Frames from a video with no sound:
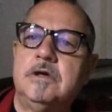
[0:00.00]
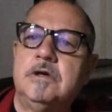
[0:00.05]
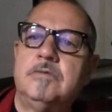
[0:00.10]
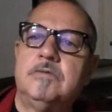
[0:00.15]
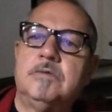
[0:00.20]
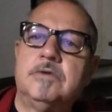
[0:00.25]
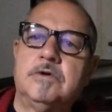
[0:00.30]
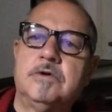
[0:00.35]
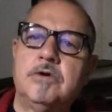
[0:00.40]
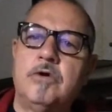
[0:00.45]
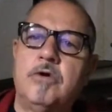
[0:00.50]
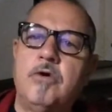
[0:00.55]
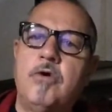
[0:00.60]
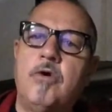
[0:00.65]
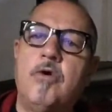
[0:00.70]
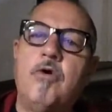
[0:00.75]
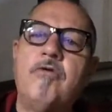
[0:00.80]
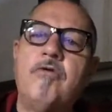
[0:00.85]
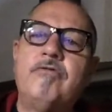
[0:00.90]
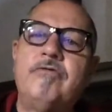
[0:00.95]
will go
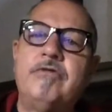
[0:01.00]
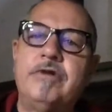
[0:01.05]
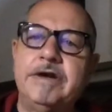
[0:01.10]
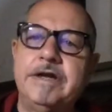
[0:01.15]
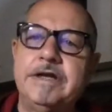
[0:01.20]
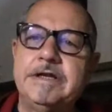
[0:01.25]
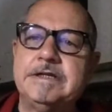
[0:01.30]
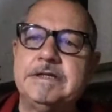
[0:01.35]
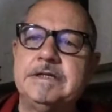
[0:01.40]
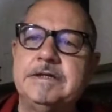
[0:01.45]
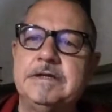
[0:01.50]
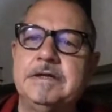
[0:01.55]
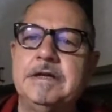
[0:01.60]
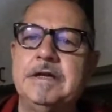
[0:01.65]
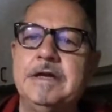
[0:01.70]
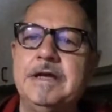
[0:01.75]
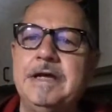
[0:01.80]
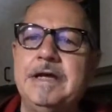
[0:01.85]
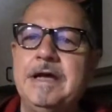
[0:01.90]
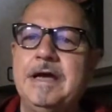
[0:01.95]
over it. it
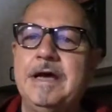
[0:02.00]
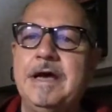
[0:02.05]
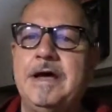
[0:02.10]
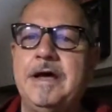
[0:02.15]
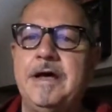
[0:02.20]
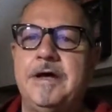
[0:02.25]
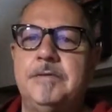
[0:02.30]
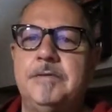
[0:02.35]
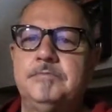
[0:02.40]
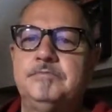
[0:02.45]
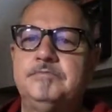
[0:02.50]
um,